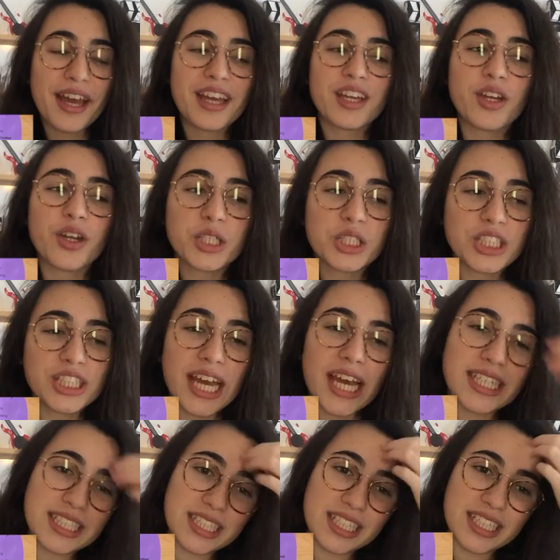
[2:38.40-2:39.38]
You know, she
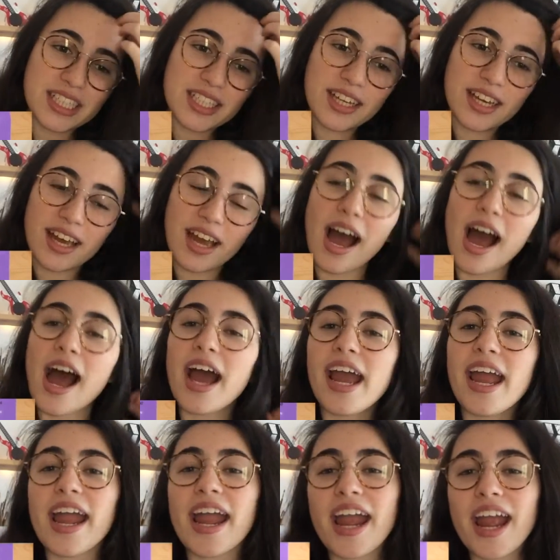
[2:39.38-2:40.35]
has
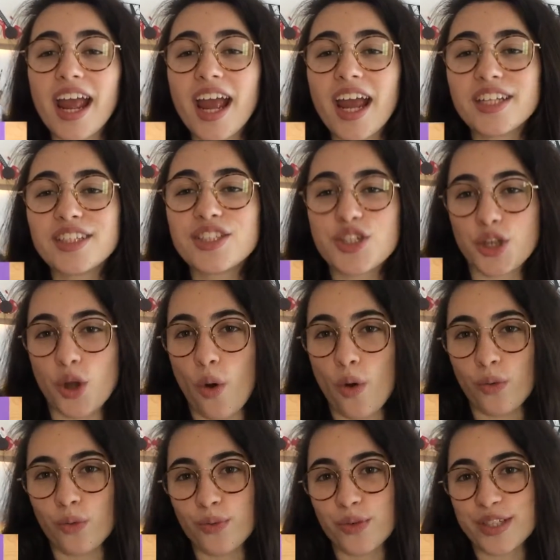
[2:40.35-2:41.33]
I
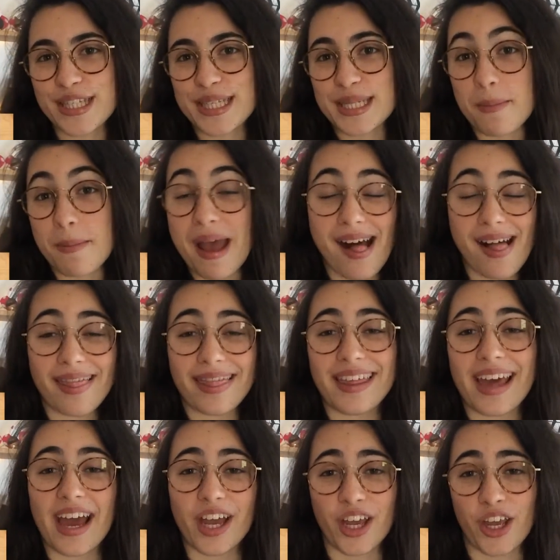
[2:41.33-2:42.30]
don't smell
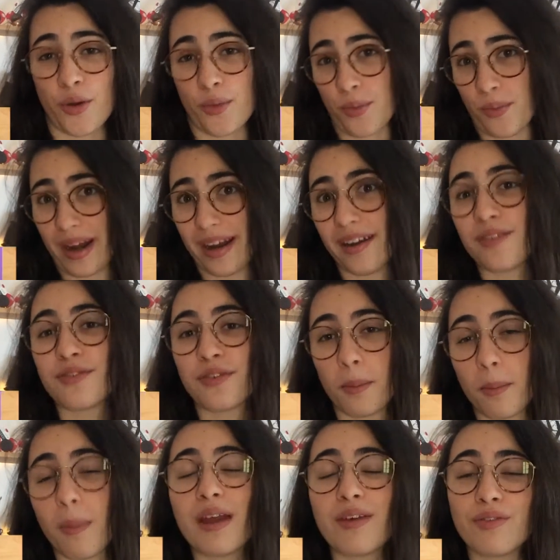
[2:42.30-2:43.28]
that great
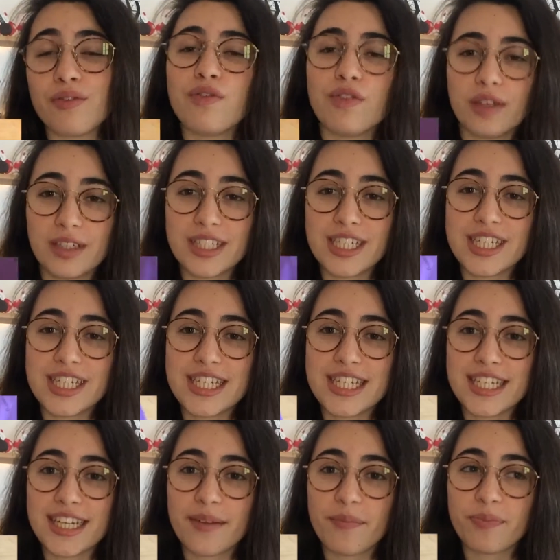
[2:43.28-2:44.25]
from my
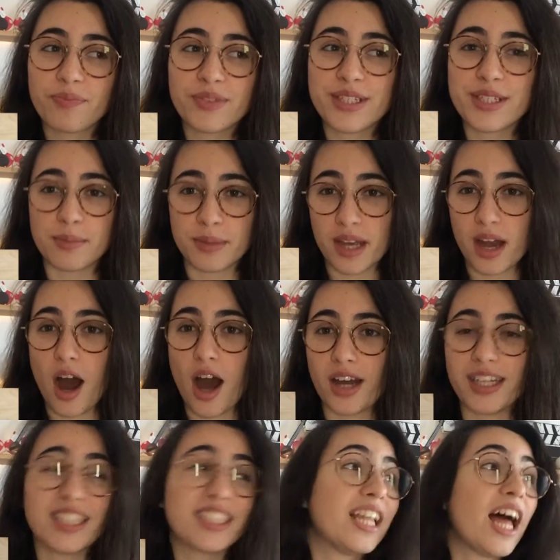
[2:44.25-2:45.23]
feet, to be honest.